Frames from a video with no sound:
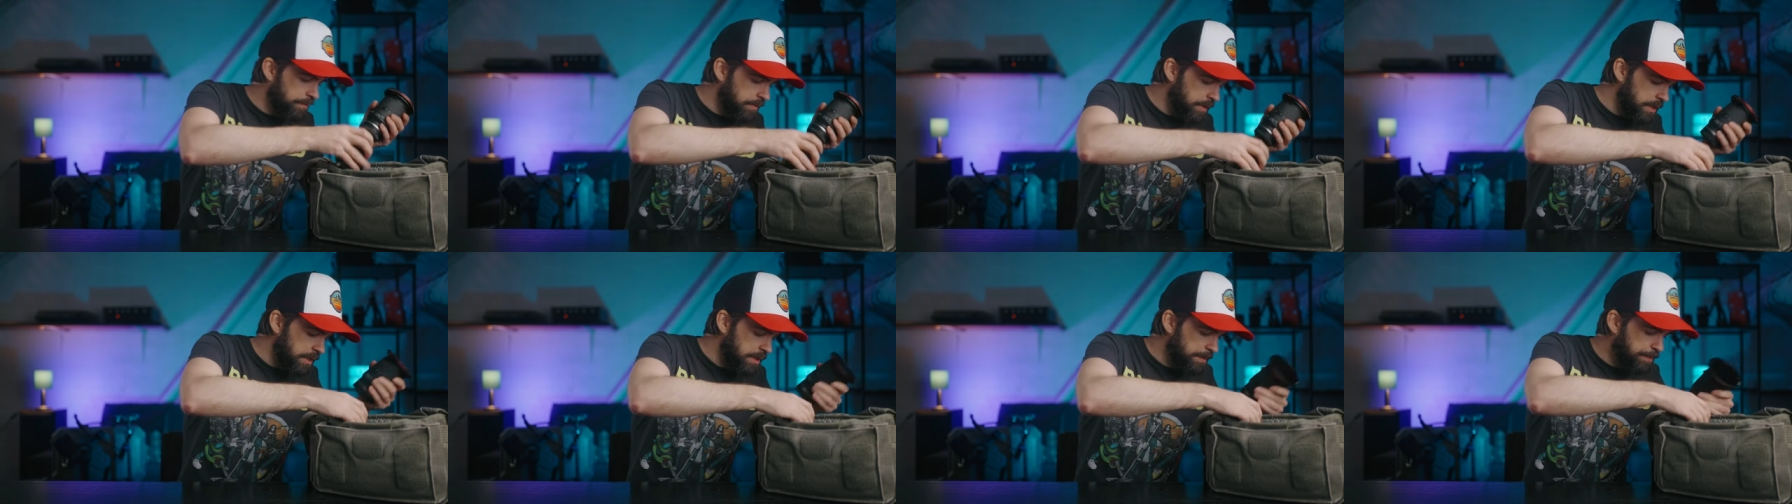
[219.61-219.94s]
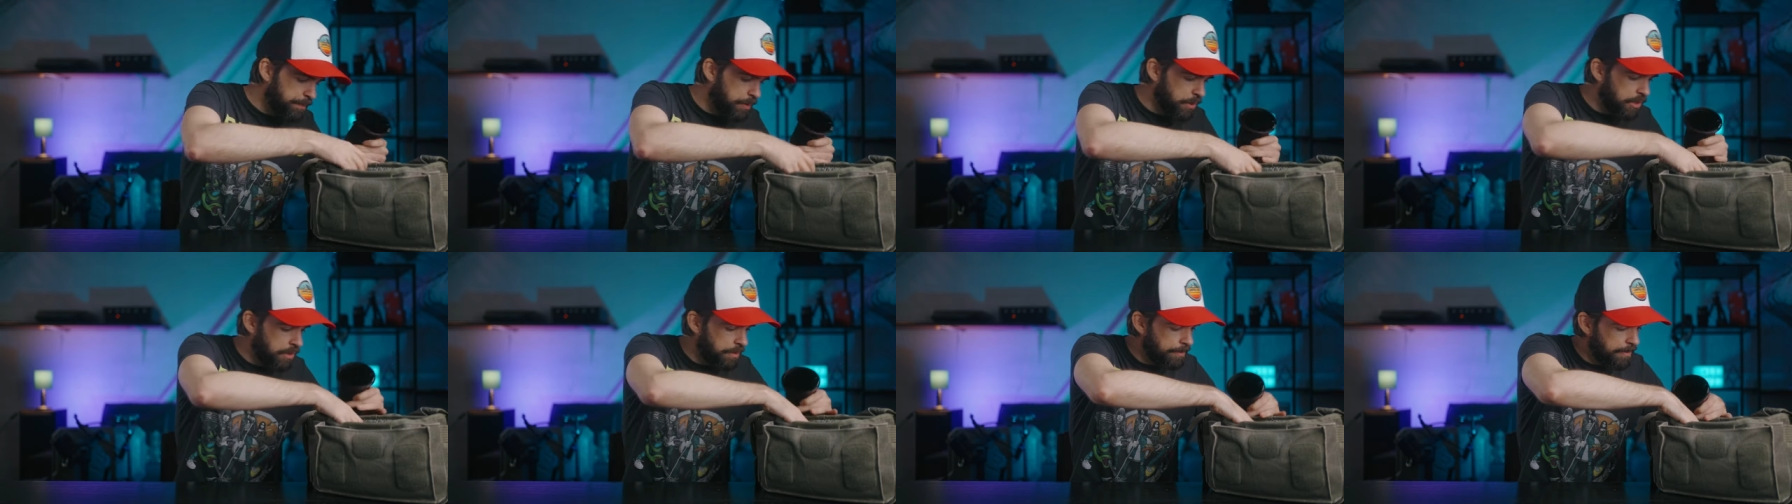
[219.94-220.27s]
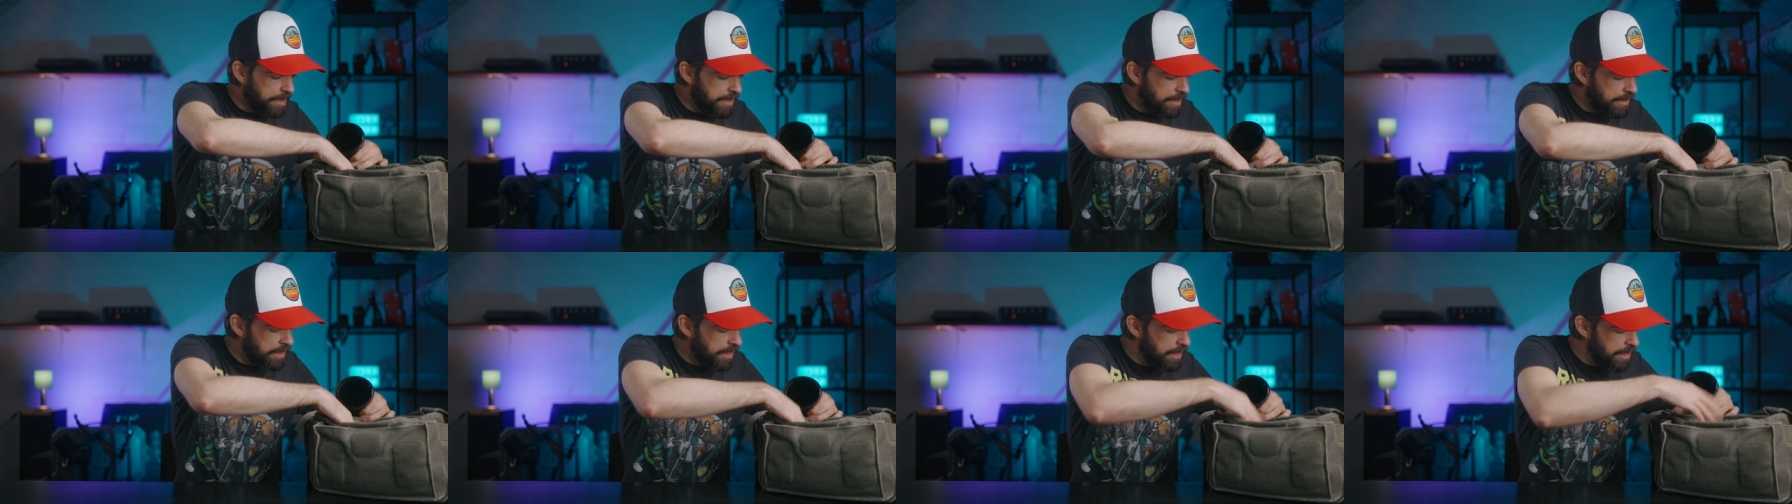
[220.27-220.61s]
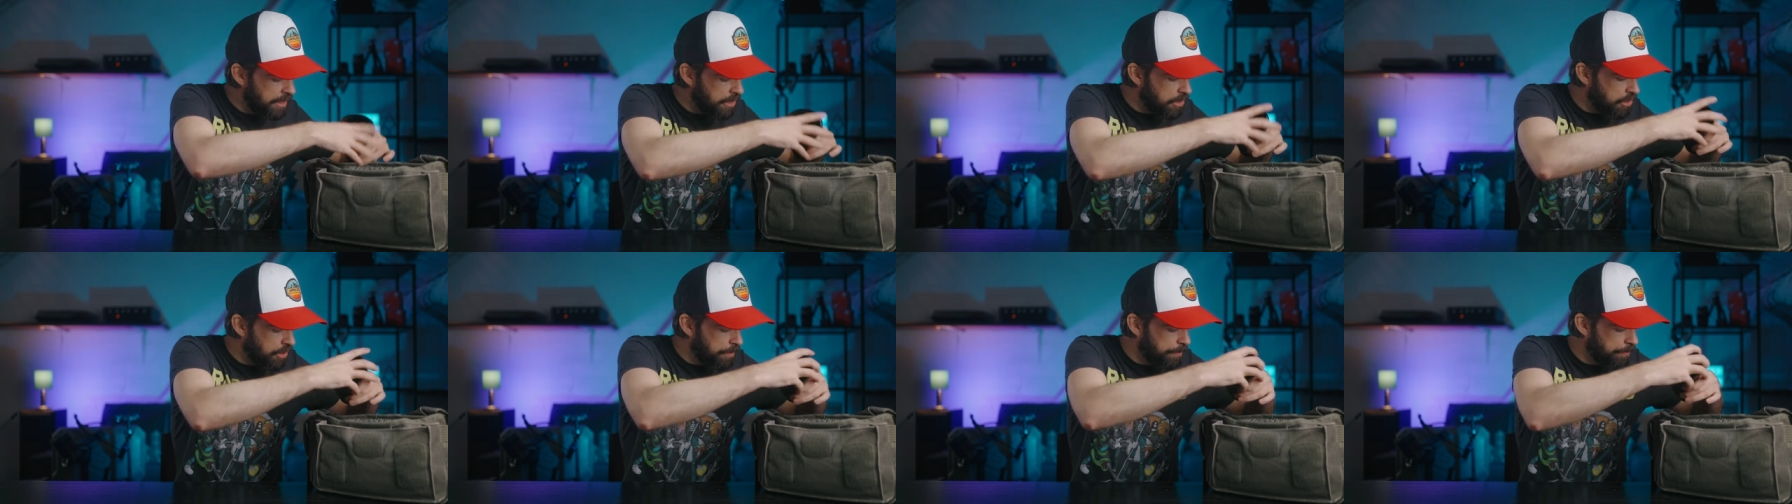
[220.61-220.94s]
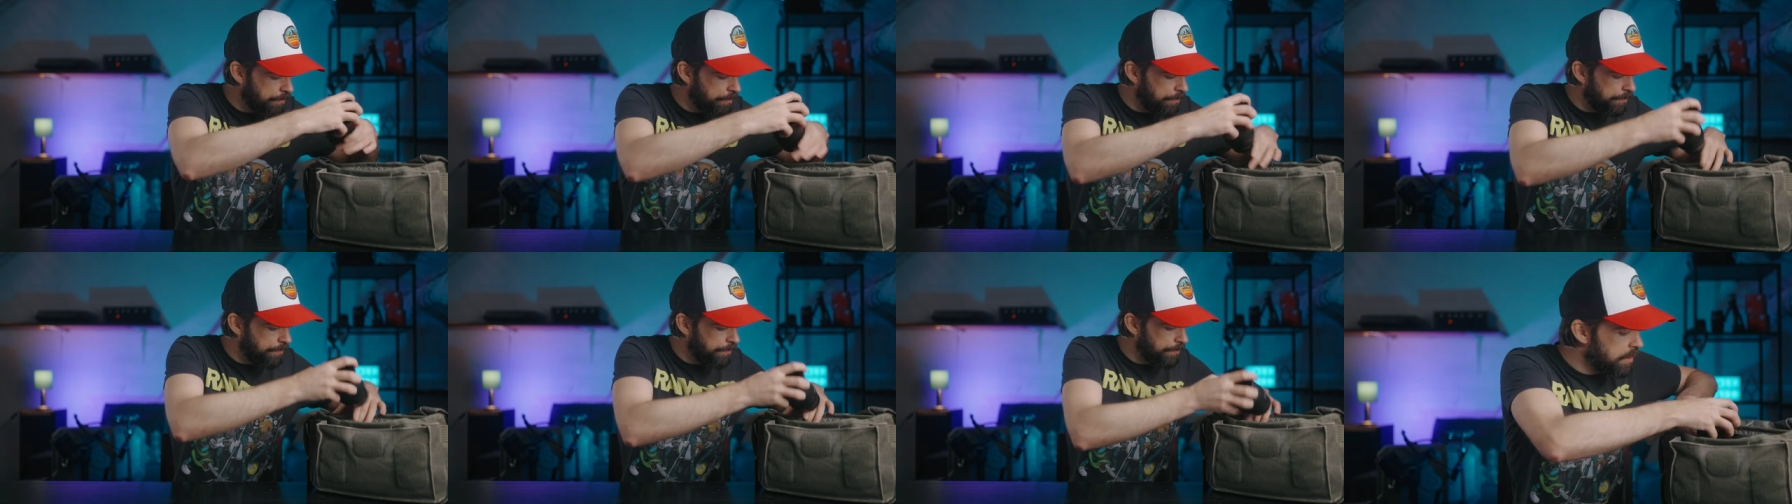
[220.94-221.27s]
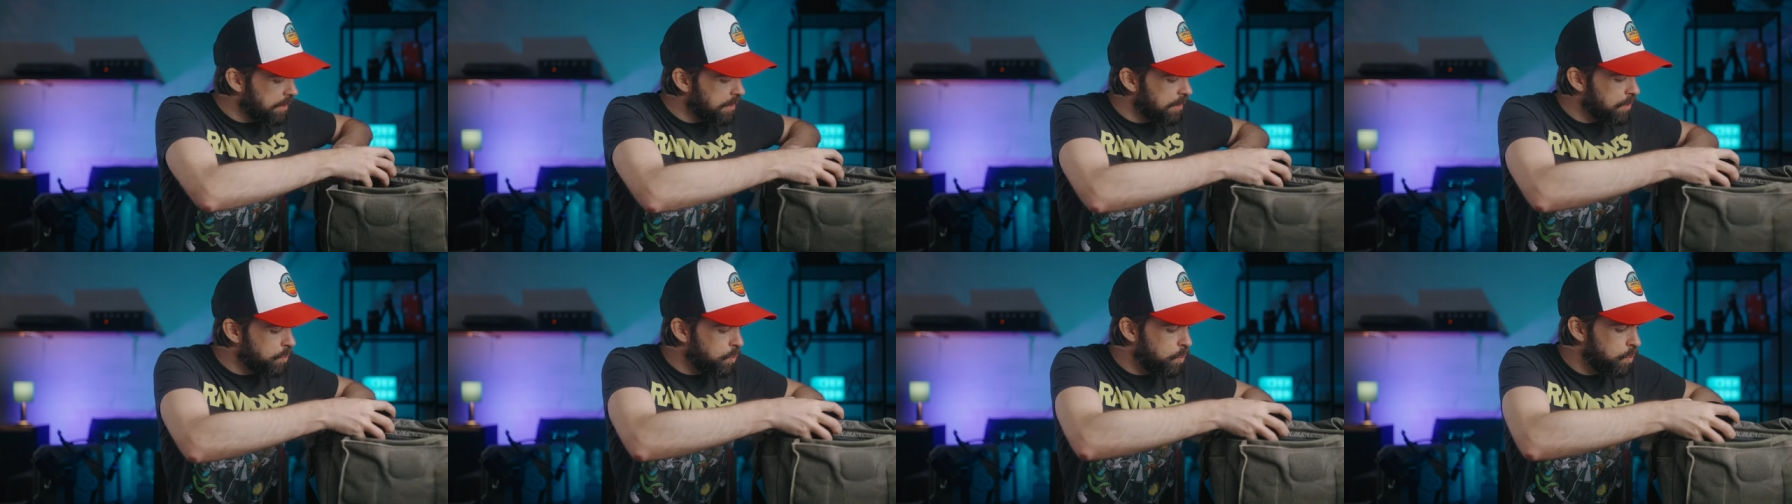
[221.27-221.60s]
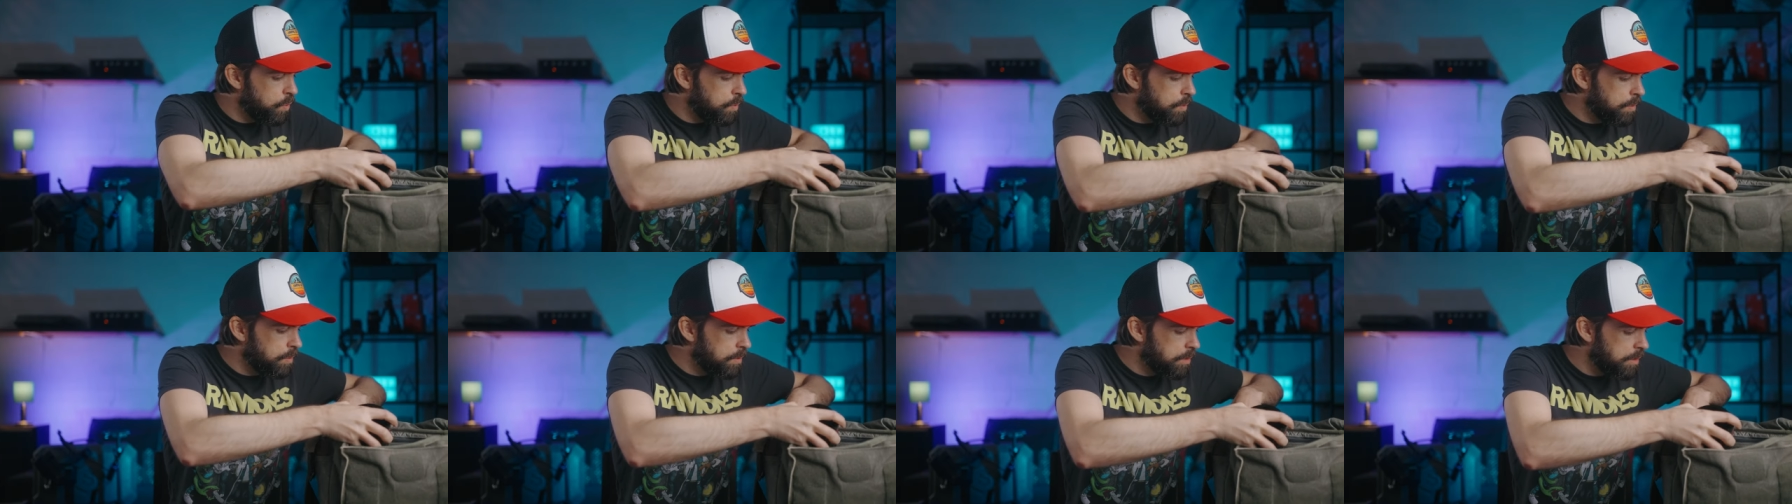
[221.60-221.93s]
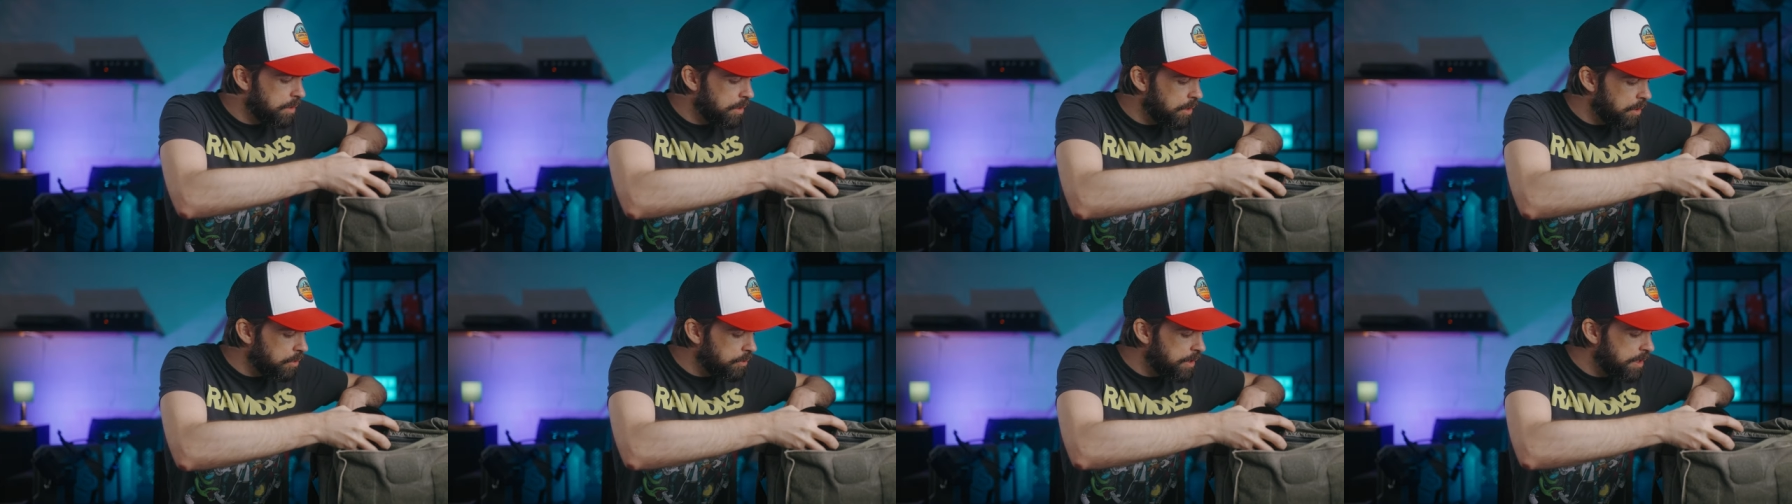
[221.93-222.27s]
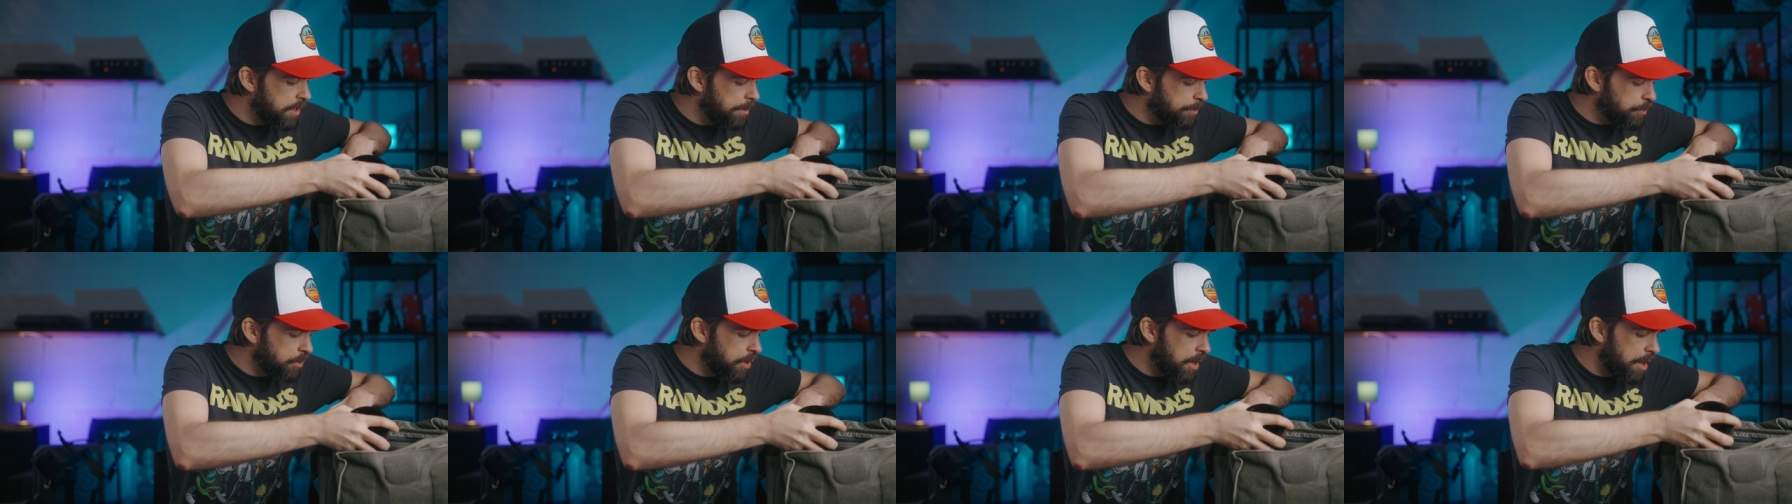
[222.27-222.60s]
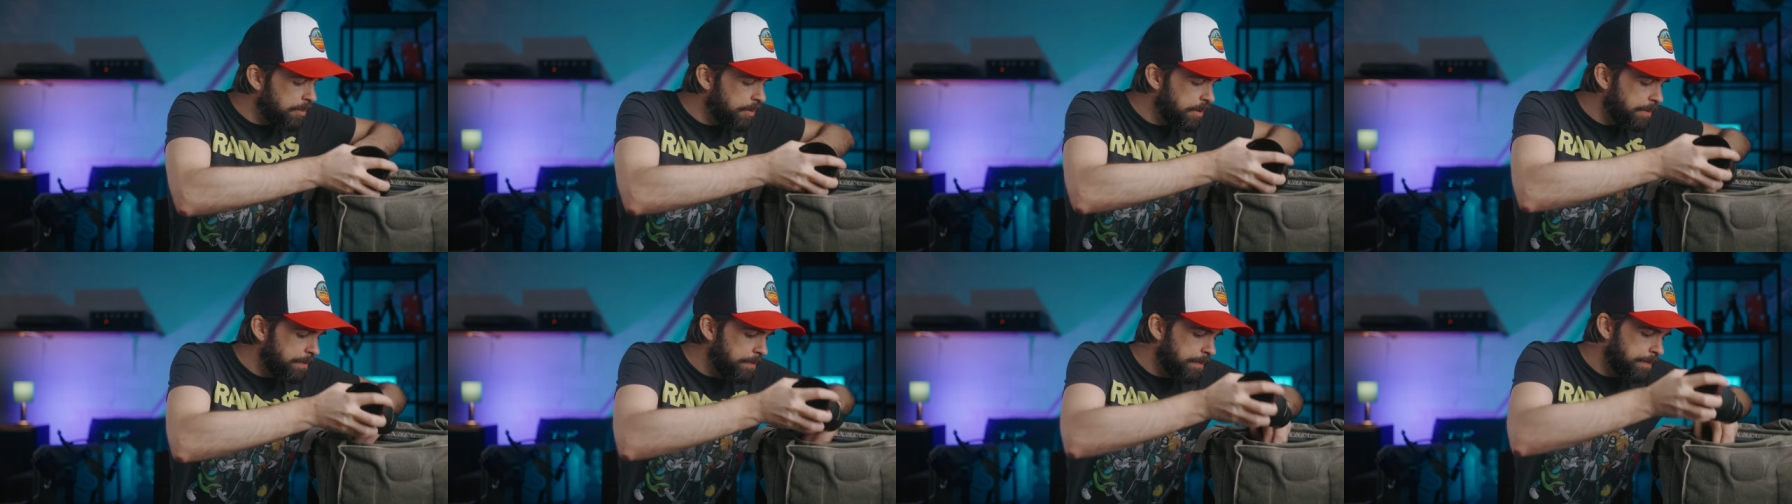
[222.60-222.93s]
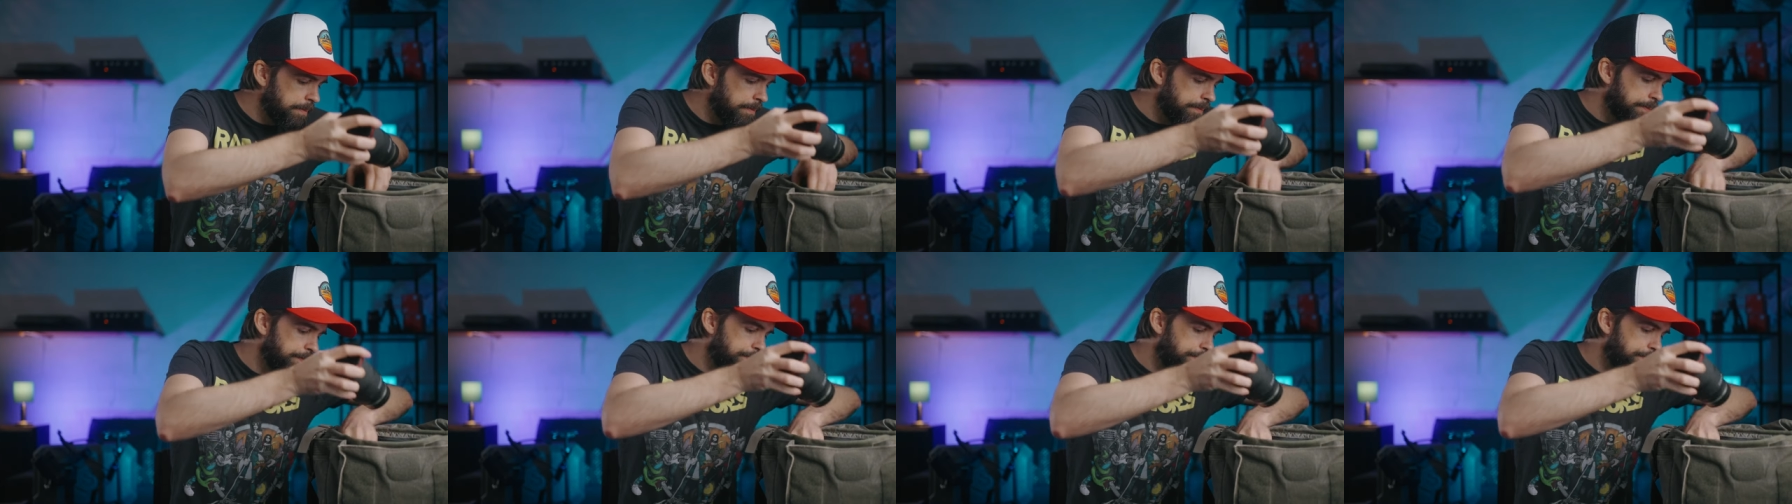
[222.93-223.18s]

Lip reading: Let's put them in here. Already a problem.